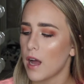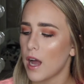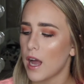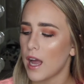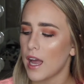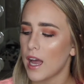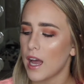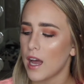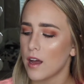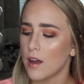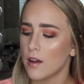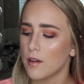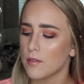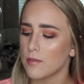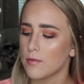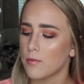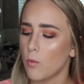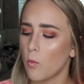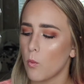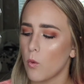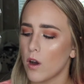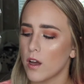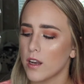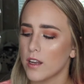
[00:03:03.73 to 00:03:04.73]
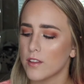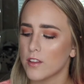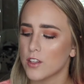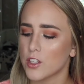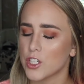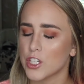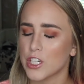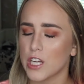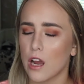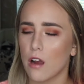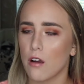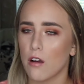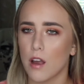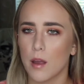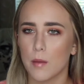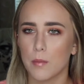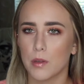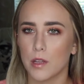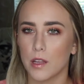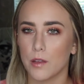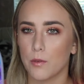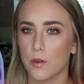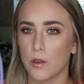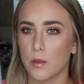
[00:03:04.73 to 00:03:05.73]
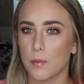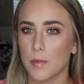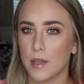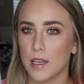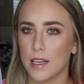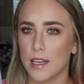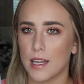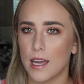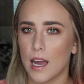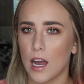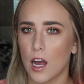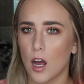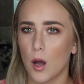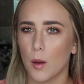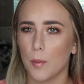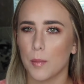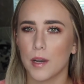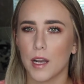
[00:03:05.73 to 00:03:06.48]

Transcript: have one in the shower I believe with me now,